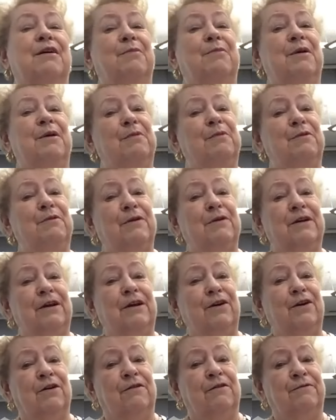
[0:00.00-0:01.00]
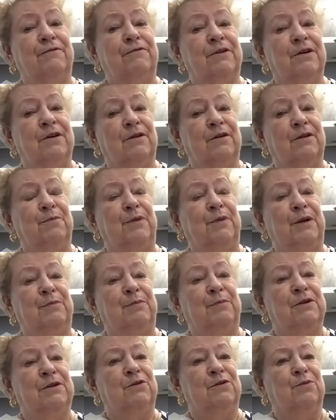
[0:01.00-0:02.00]
people running off with other
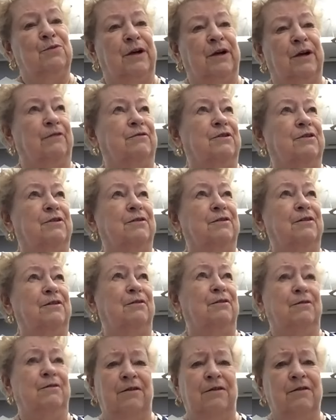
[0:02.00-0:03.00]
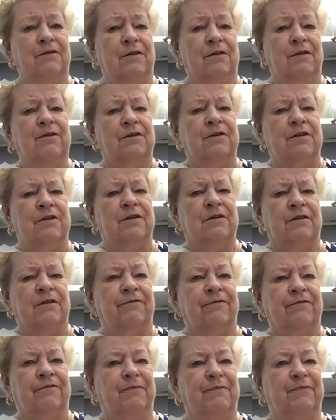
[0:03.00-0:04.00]
people's wives, you know, you know, the good stuff.